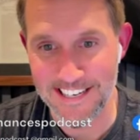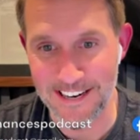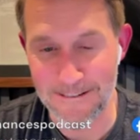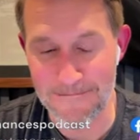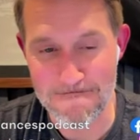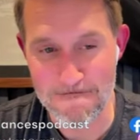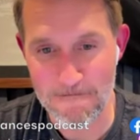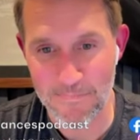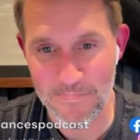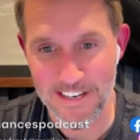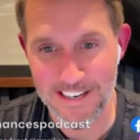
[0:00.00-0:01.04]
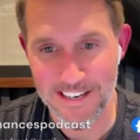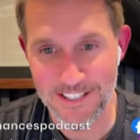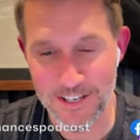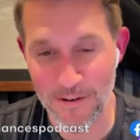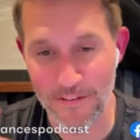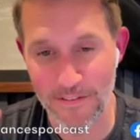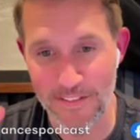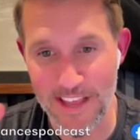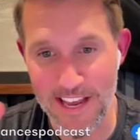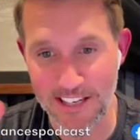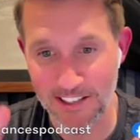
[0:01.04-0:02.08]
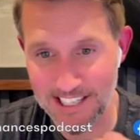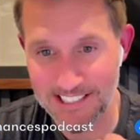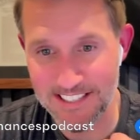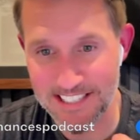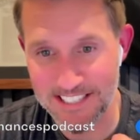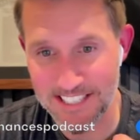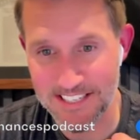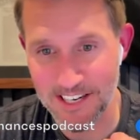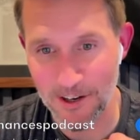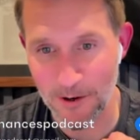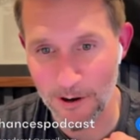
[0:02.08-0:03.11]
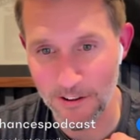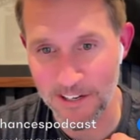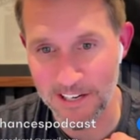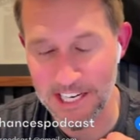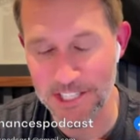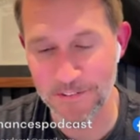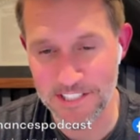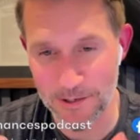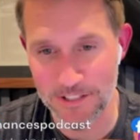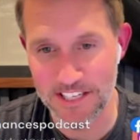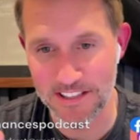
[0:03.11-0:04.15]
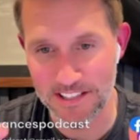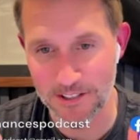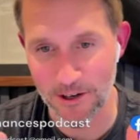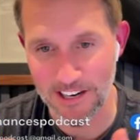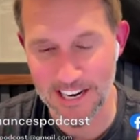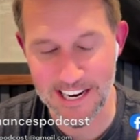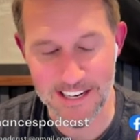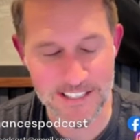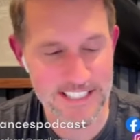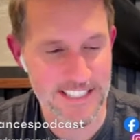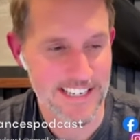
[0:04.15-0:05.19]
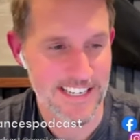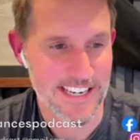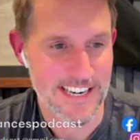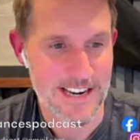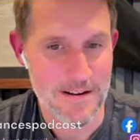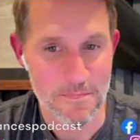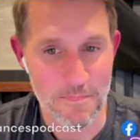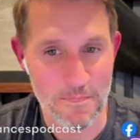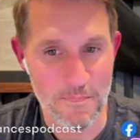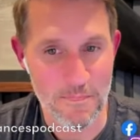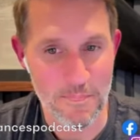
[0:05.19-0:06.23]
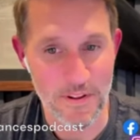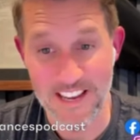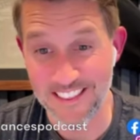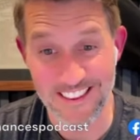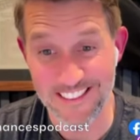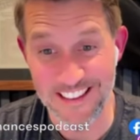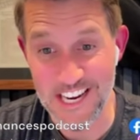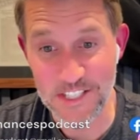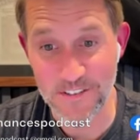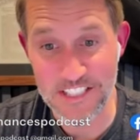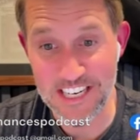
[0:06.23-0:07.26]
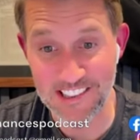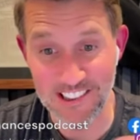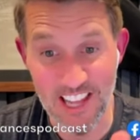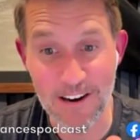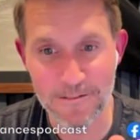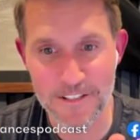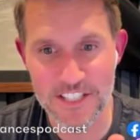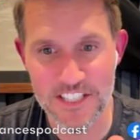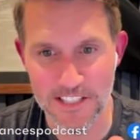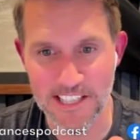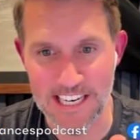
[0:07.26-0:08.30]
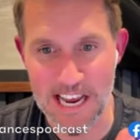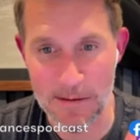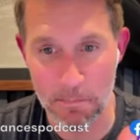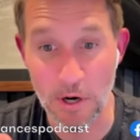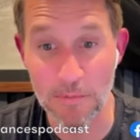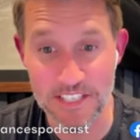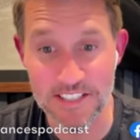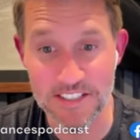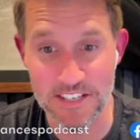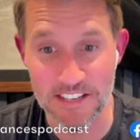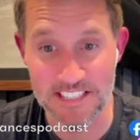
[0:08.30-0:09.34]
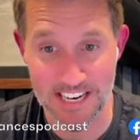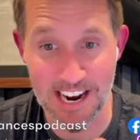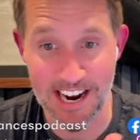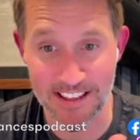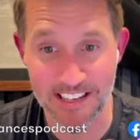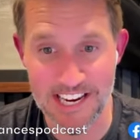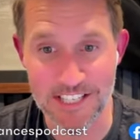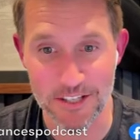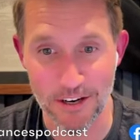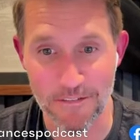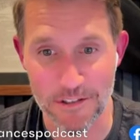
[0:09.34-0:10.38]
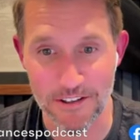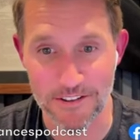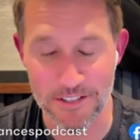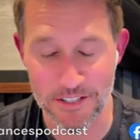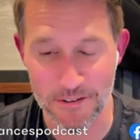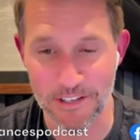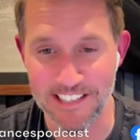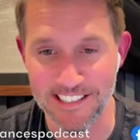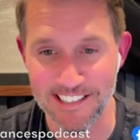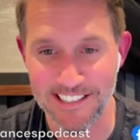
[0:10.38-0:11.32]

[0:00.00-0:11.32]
Um, so they collected this intel while the HVT was in the target house. But then the HVT left suddenly and bumped into this guy, the case officer on the street.